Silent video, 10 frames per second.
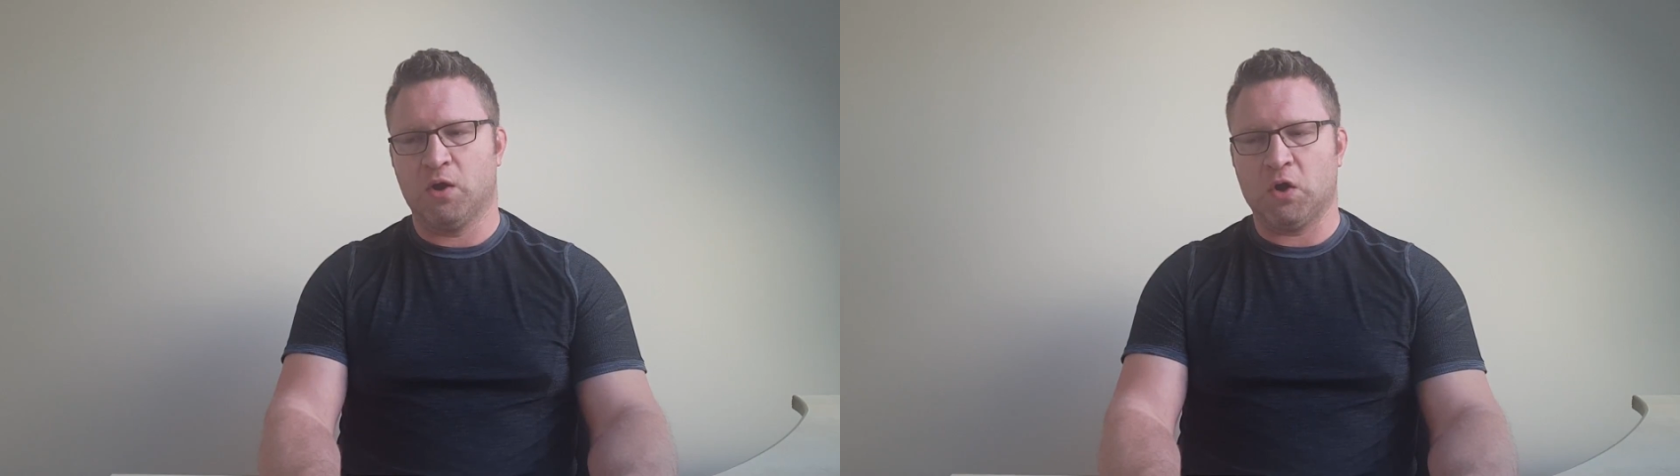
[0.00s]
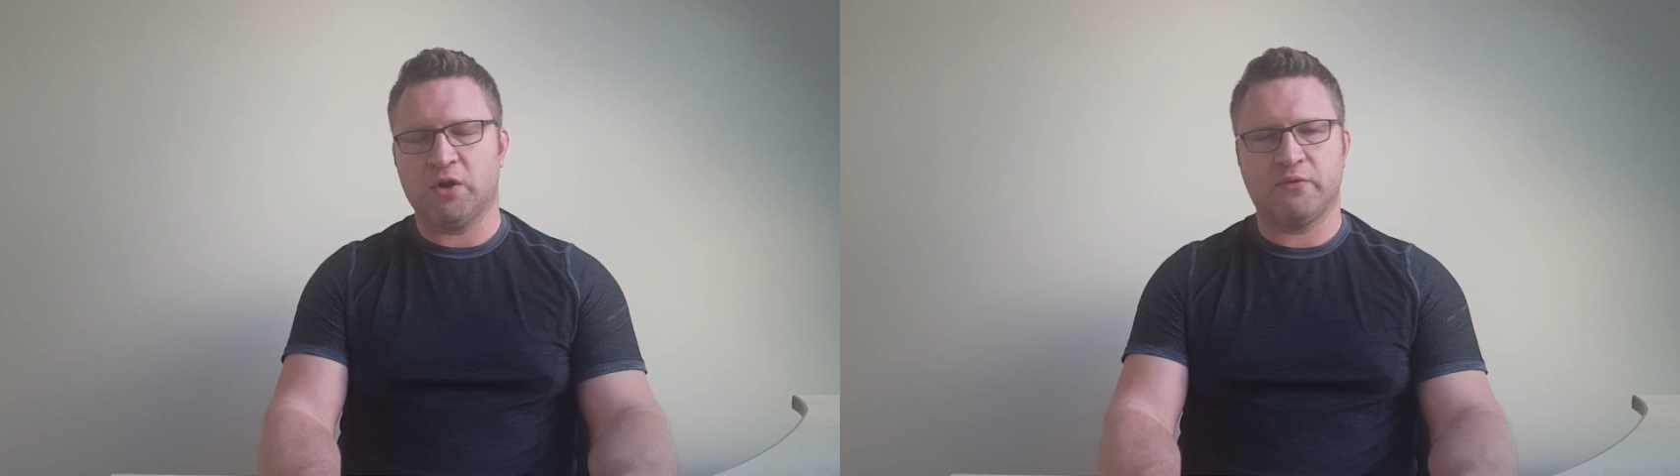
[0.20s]

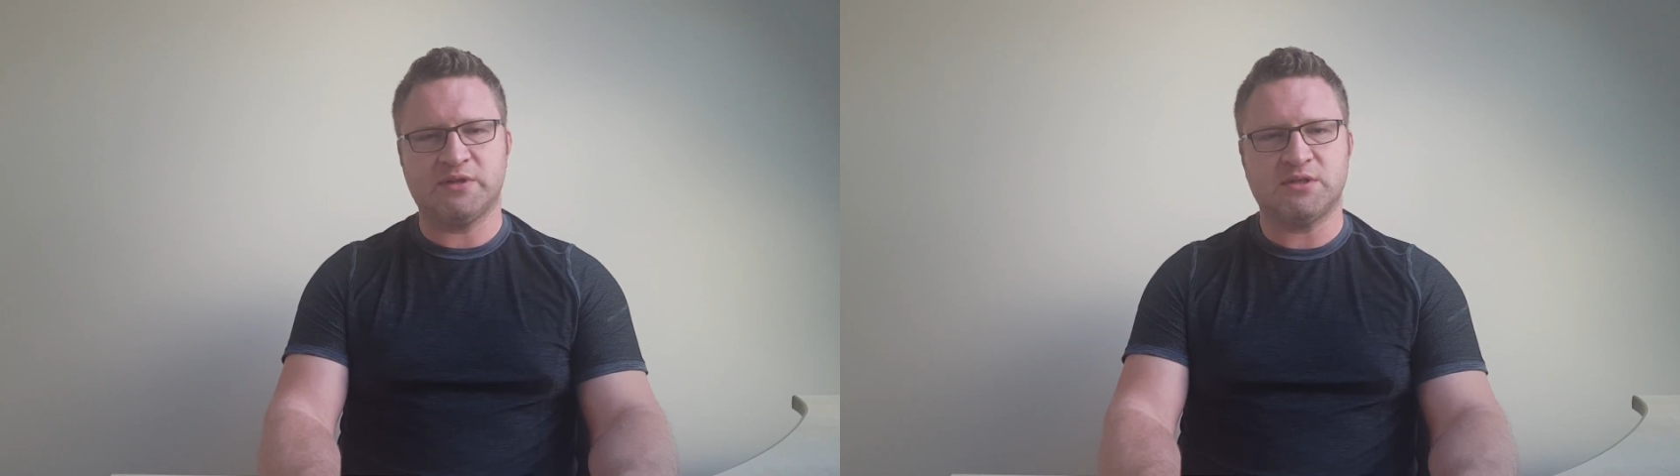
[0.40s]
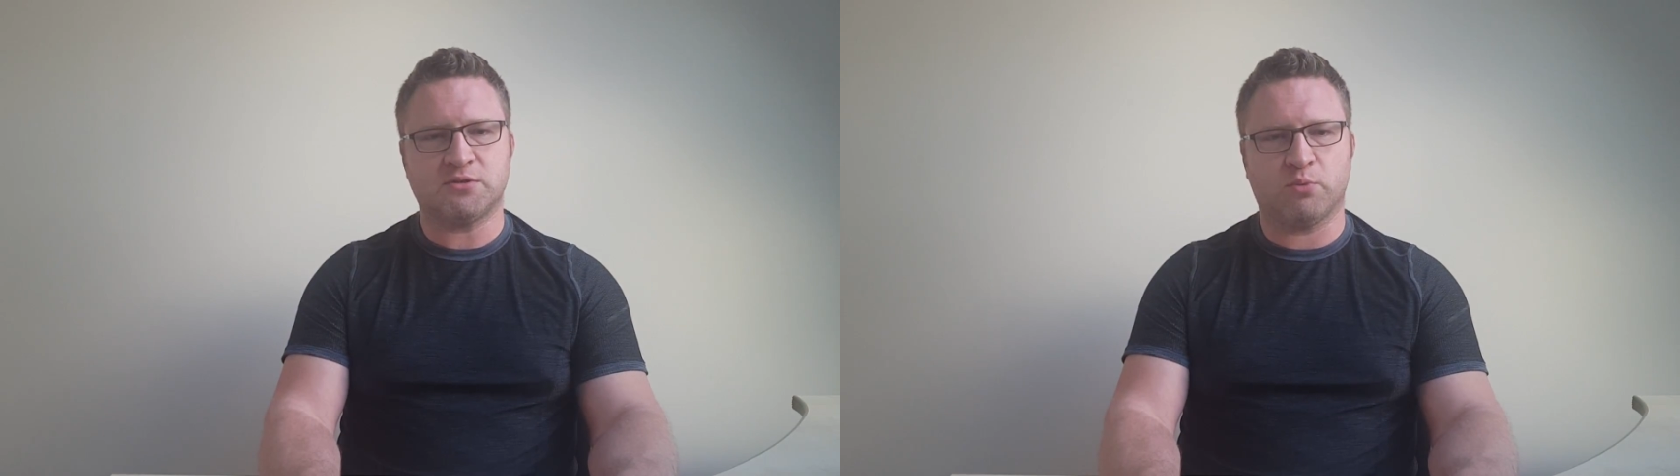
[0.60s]
other
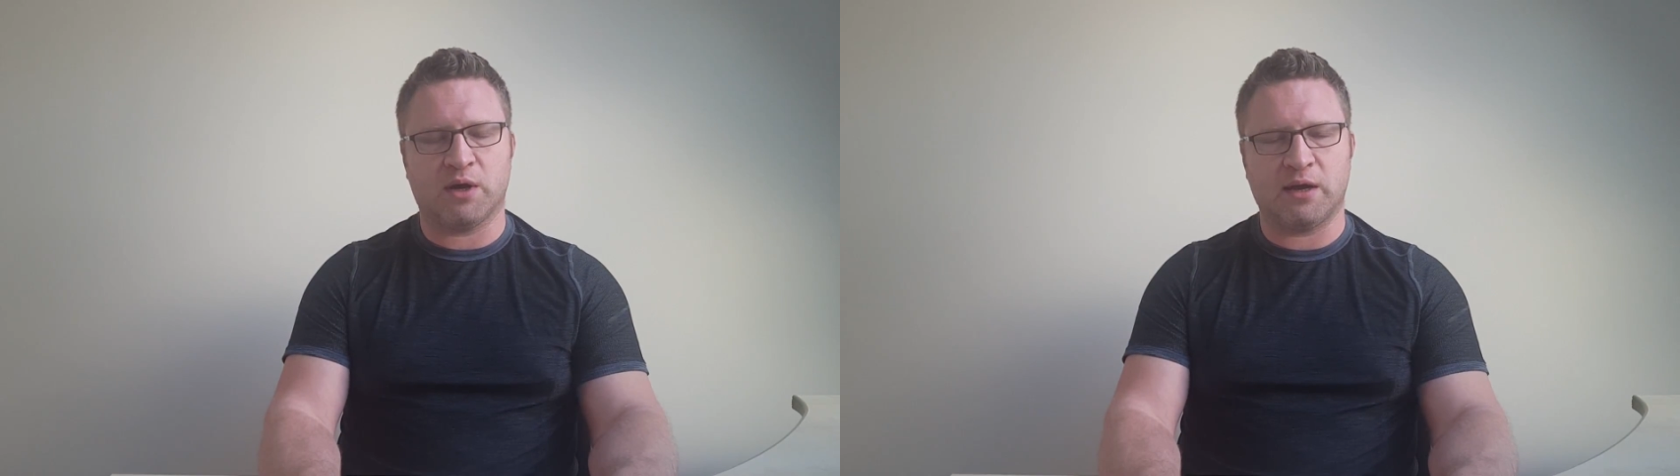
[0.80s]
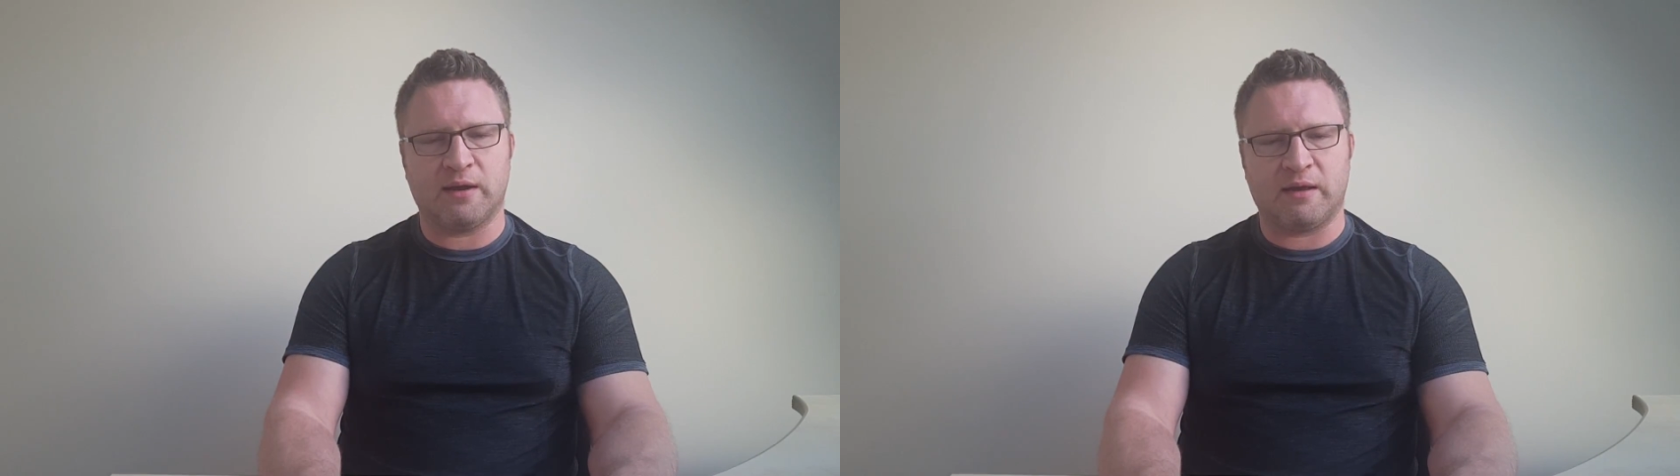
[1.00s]
reasons
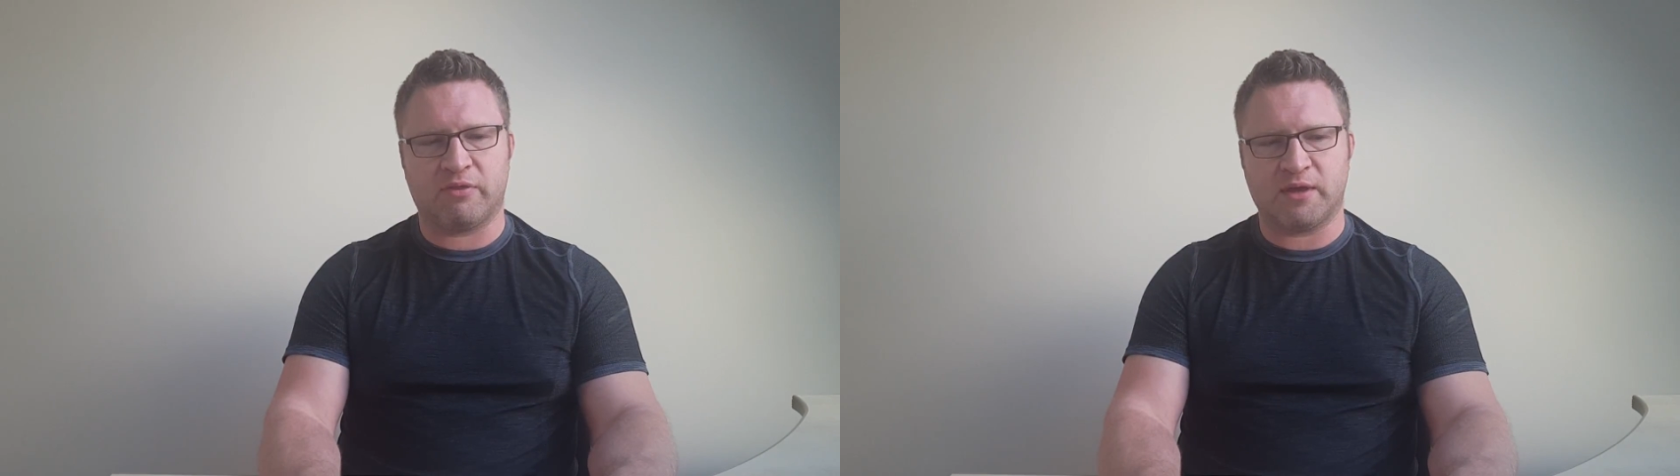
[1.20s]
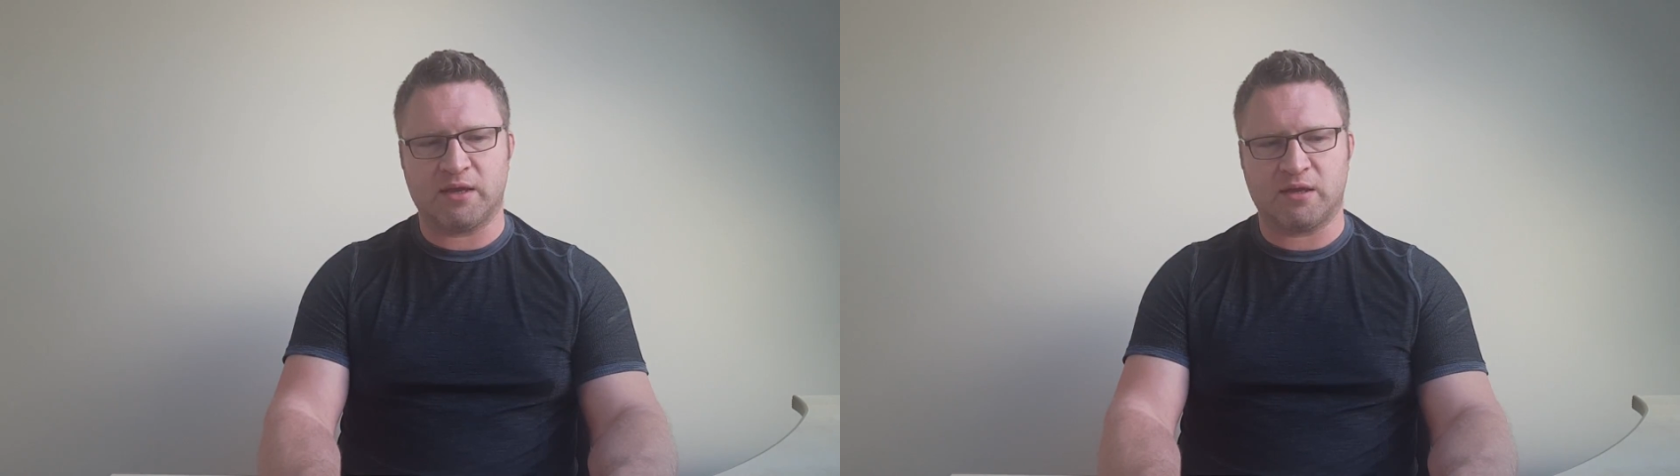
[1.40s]
why I
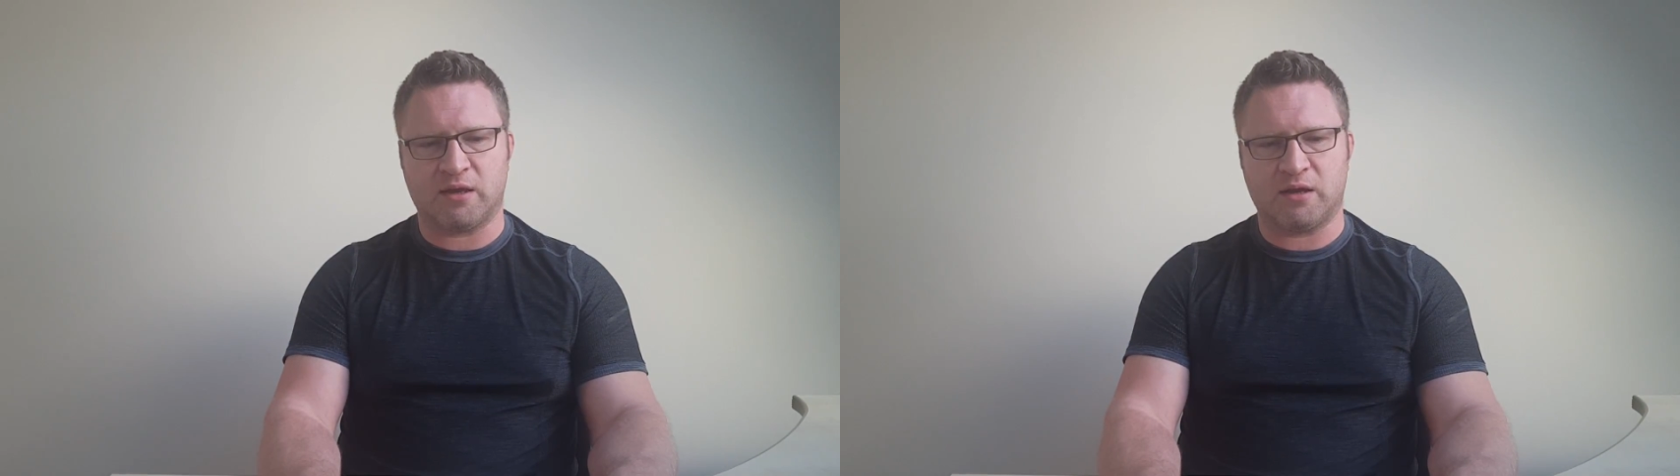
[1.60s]
think